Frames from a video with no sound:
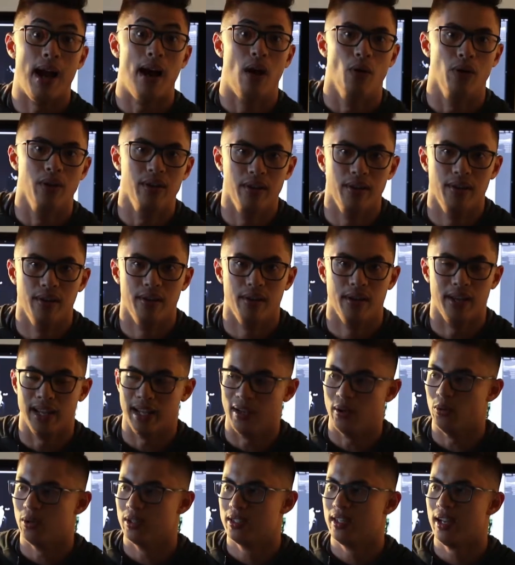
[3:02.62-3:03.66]
out.
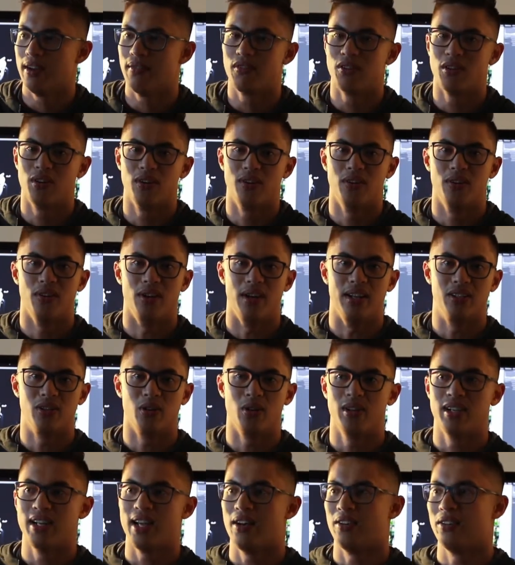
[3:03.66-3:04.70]
It
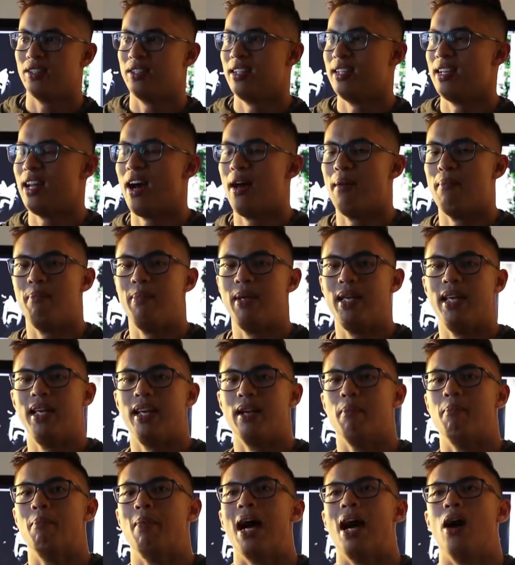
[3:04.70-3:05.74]
turned out to not being
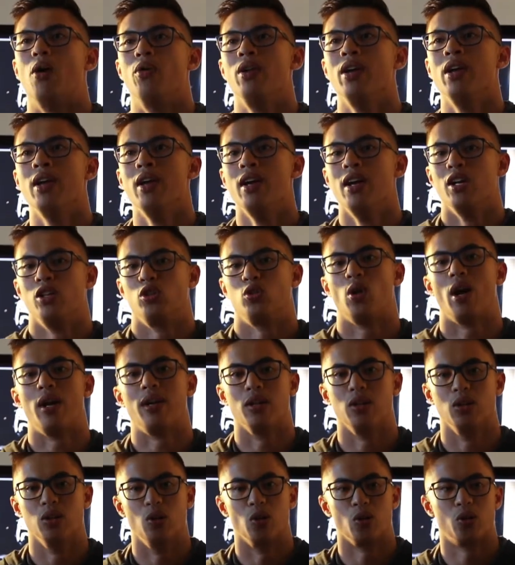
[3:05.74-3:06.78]
about
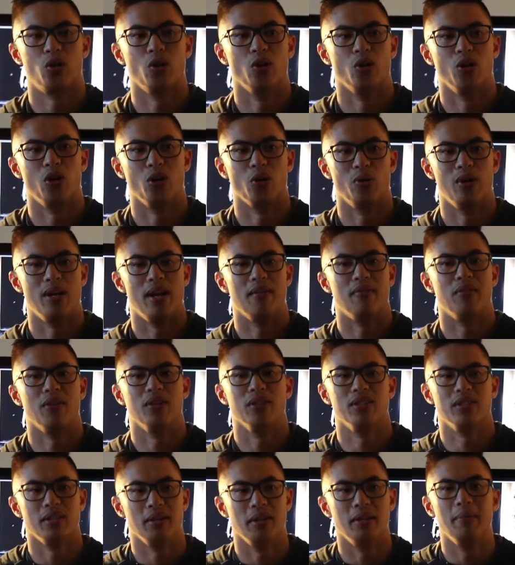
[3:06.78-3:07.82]
trying to look good or whatever.
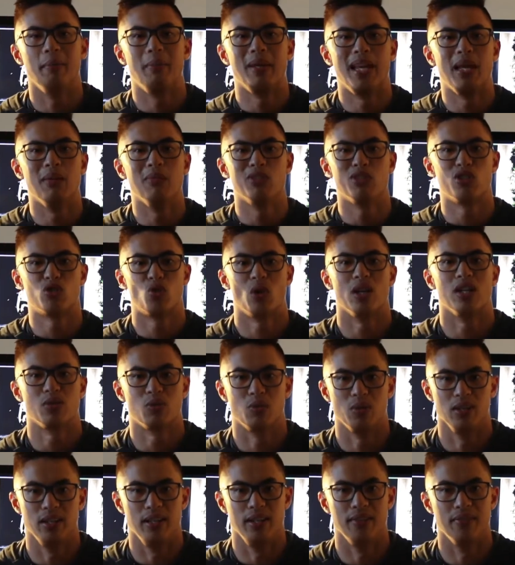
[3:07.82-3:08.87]
It became stress
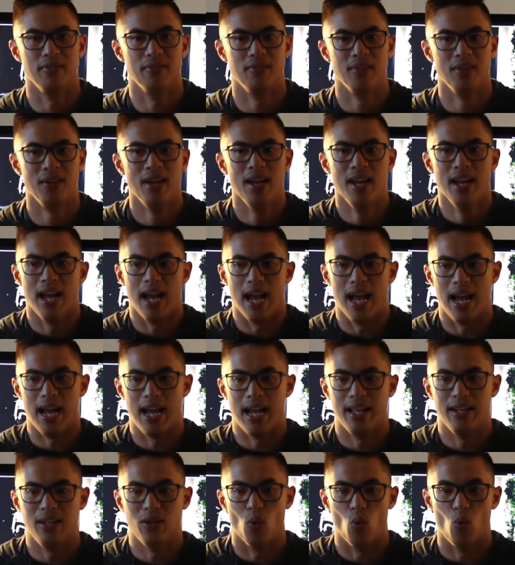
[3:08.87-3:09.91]
relief.
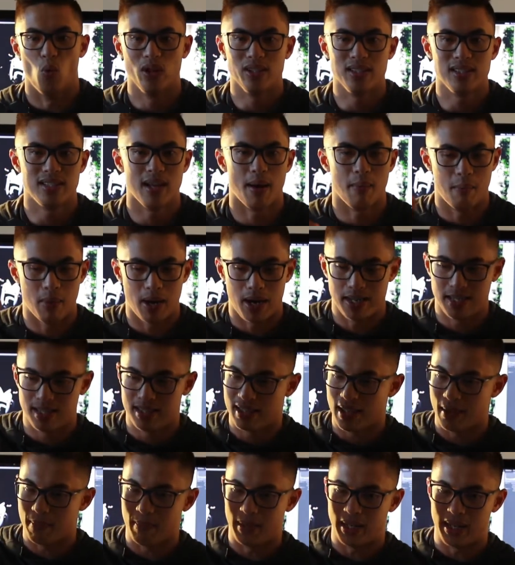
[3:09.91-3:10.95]
And once that
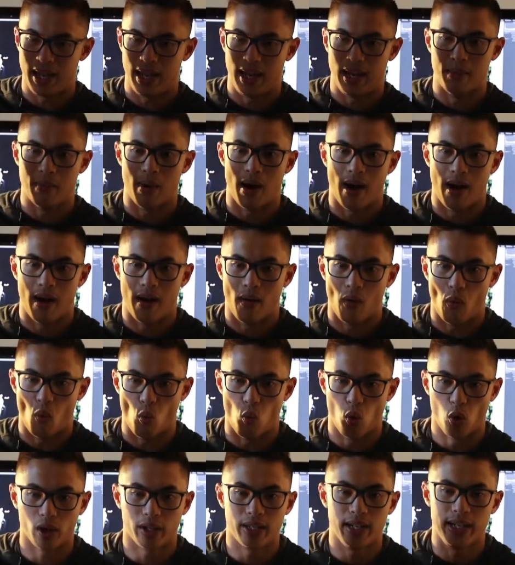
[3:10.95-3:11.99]
mindset became
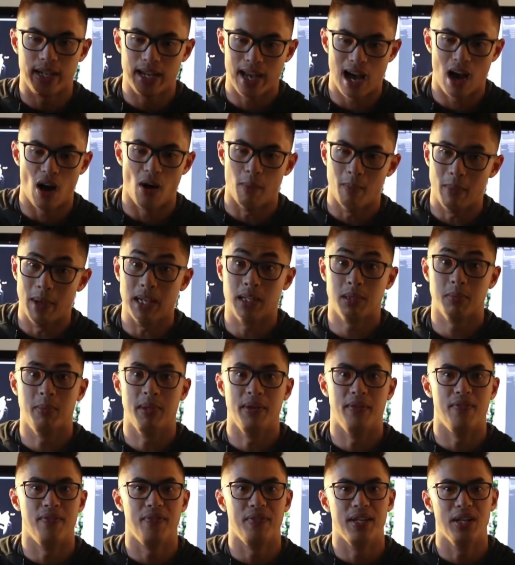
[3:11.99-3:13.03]
working out makes
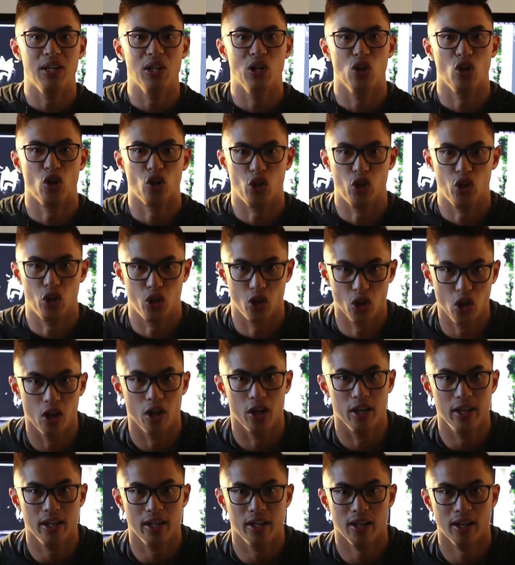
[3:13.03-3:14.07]
me feel
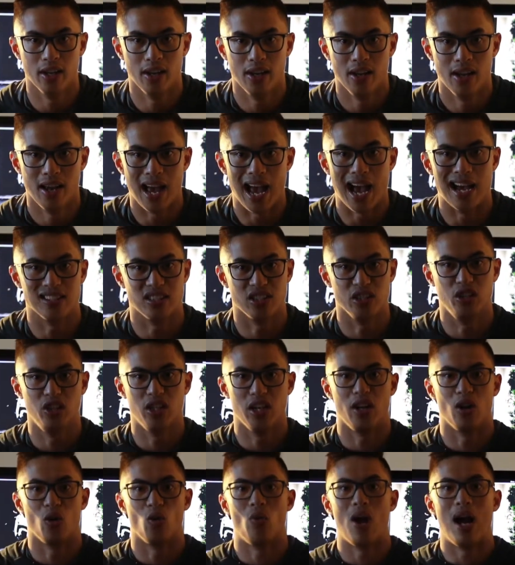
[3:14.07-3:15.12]
good as a
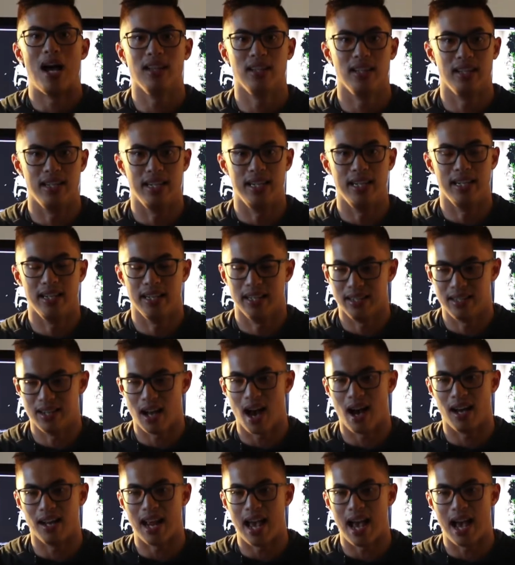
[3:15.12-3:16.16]
generality,
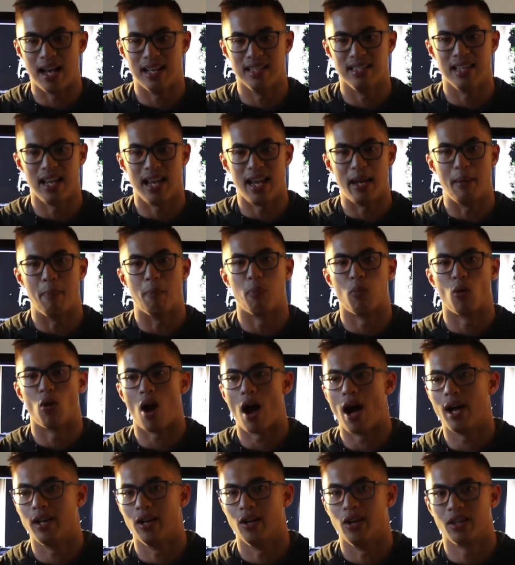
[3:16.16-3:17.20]
not as a
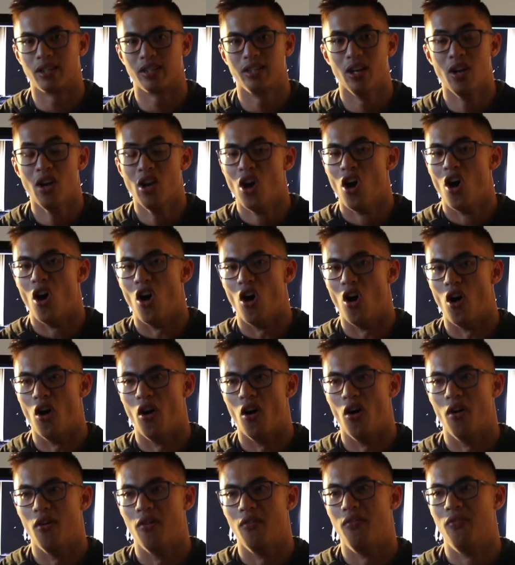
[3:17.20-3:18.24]
product
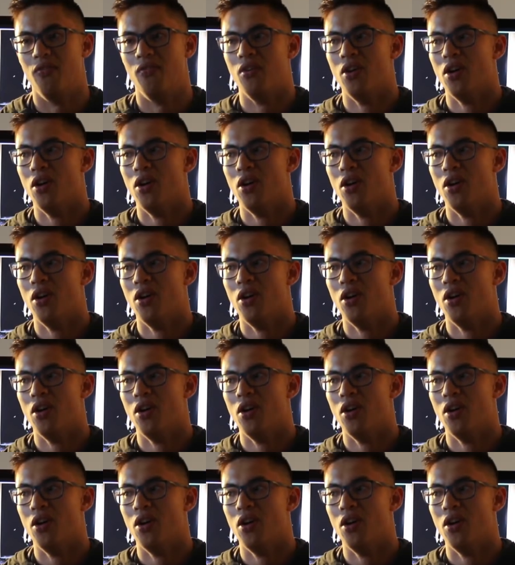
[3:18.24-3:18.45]
of